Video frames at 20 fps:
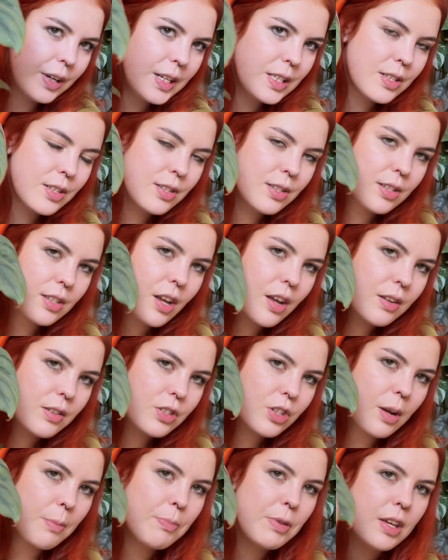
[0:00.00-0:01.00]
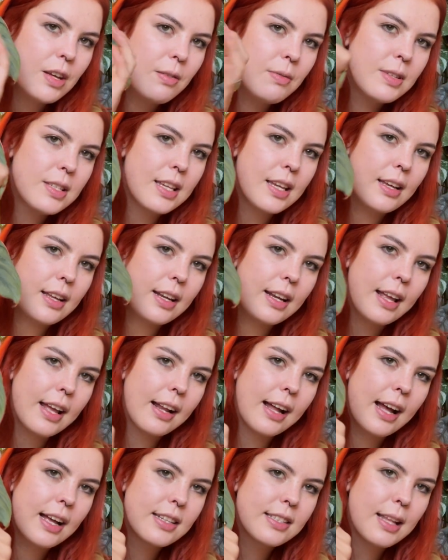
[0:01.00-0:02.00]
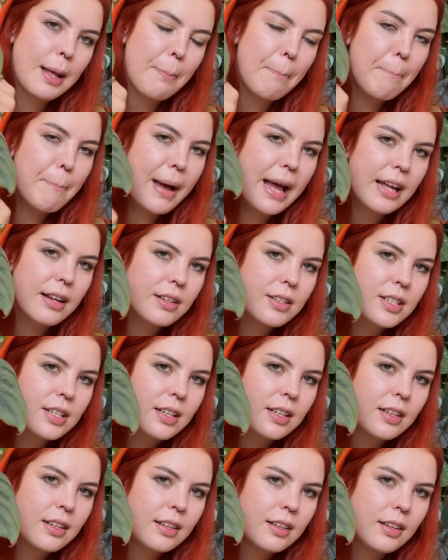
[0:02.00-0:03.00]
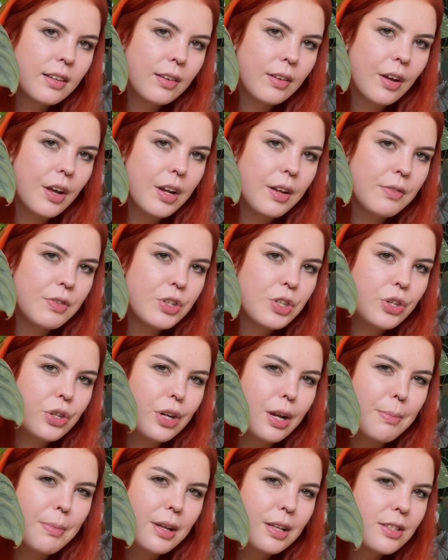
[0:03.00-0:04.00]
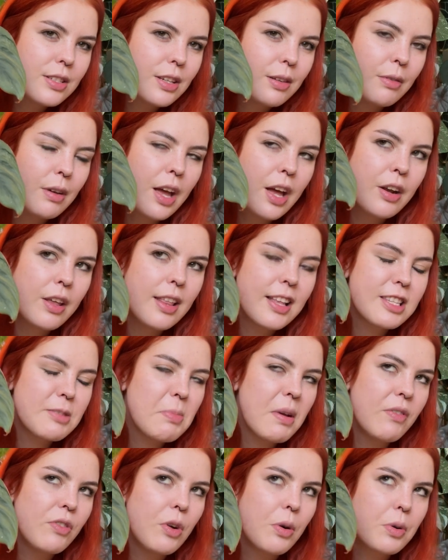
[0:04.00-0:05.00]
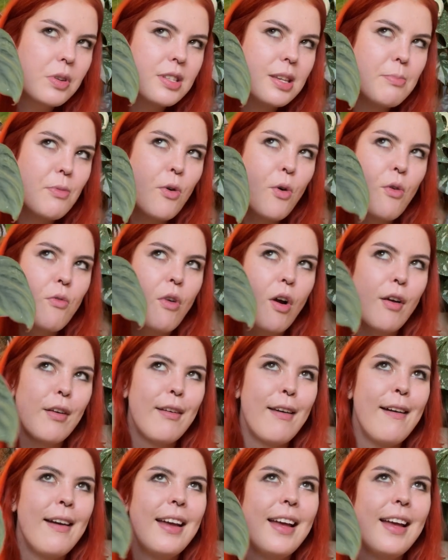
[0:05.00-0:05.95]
It's such a beauty, and it has that matte kind of shimmer to it. I know that's a bit of an oxymoron,